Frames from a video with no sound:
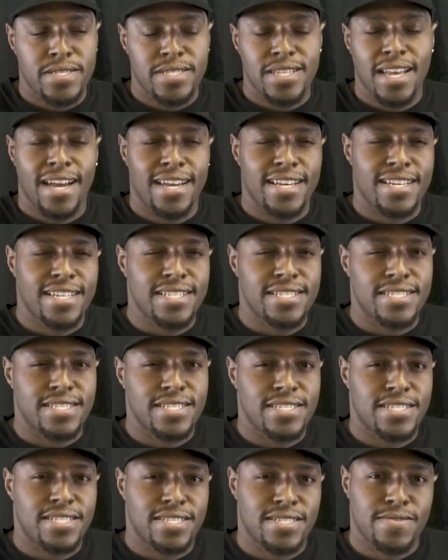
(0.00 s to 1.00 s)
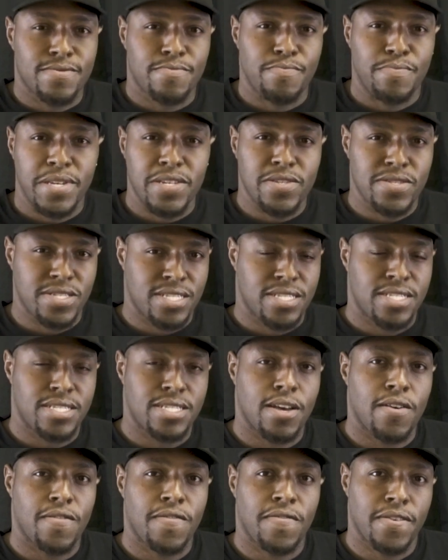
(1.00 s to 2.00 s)
not easy to build
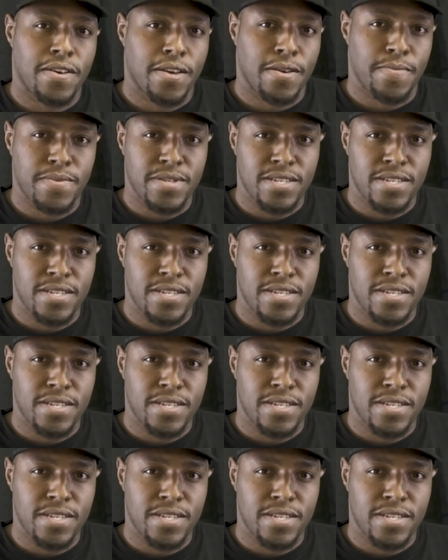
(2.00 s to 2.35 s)
yourself up,